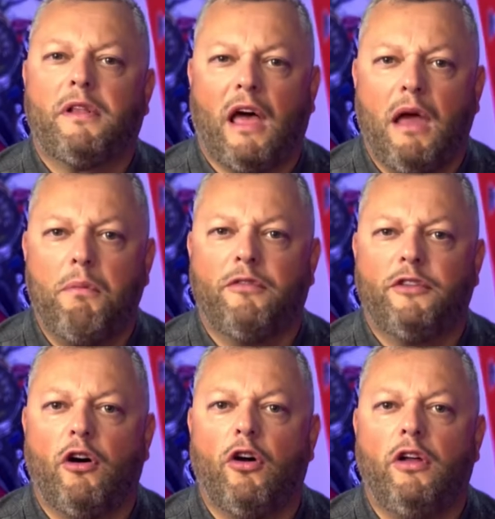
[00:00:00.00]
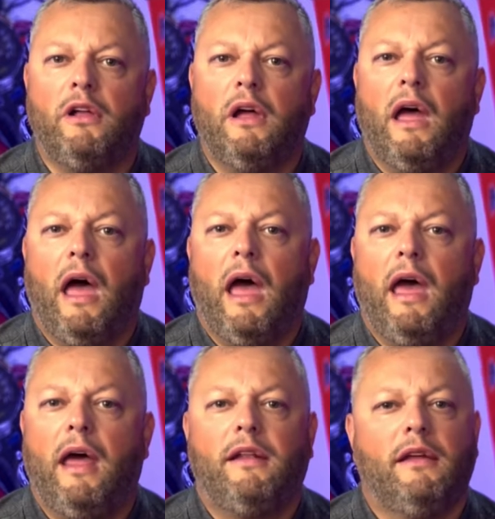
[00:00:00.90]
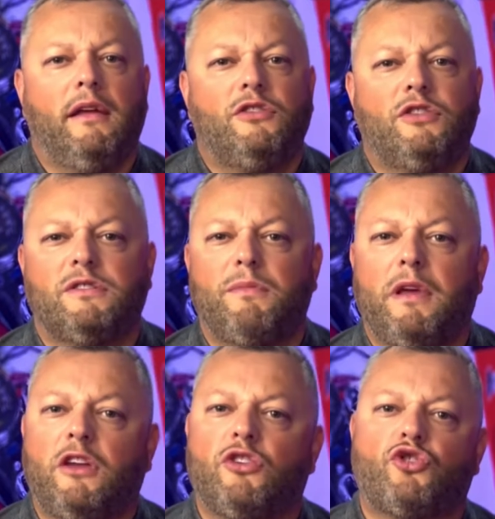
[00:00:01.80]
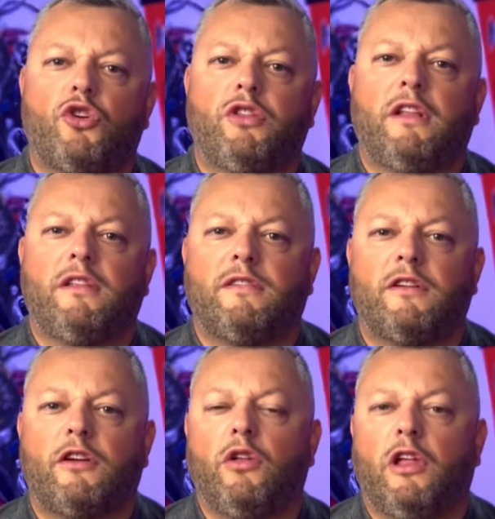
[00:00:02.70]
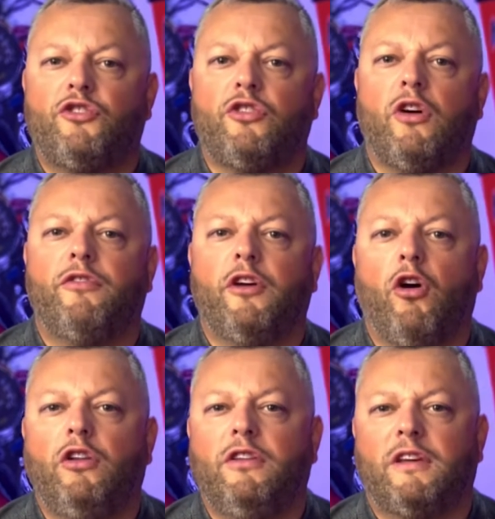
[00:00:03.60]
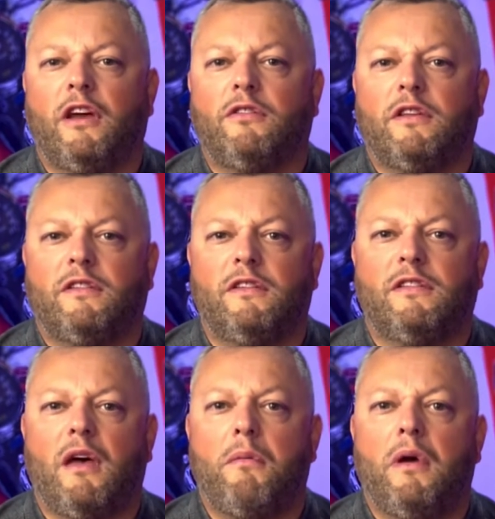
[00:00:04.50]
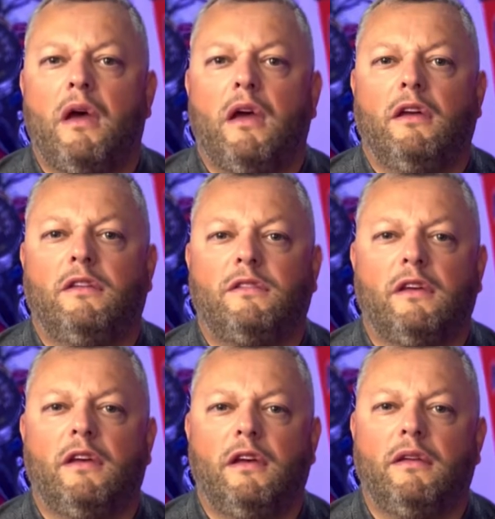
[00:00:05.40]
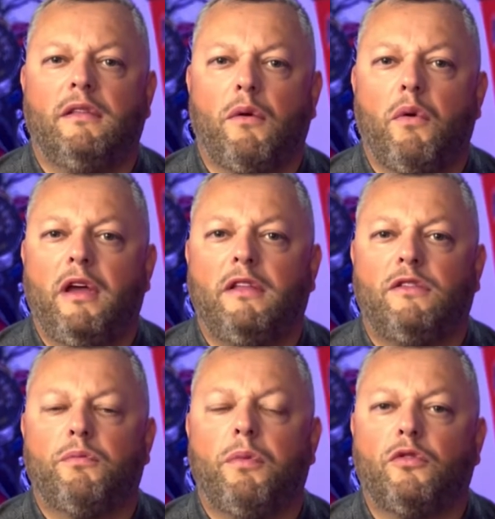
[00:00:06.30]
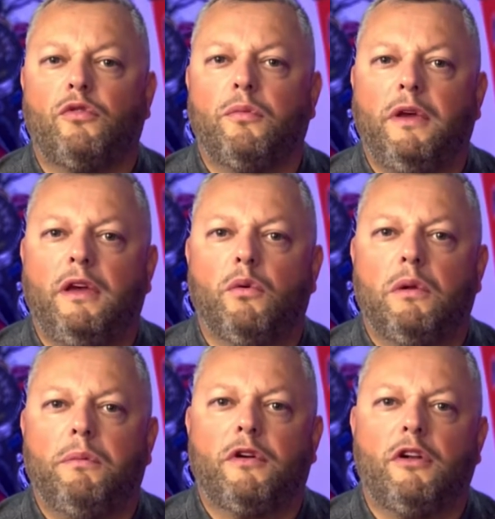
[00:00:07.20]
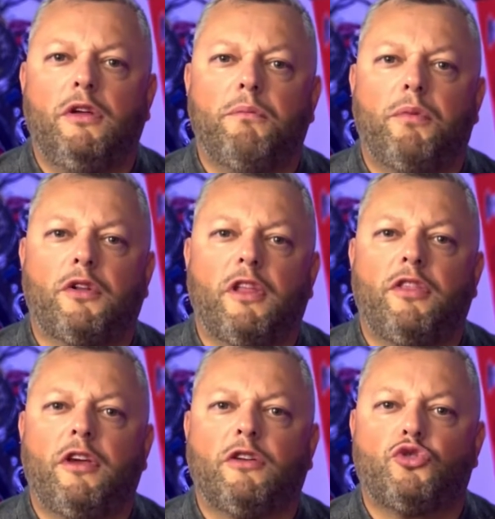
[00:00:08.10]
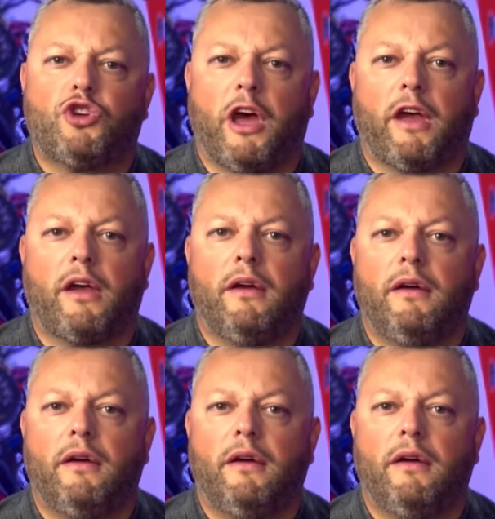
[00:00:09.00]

type of the oil, and just making sure that the circulation of the oil inside of the system is the way it's supposed to be will be a really important thing to check.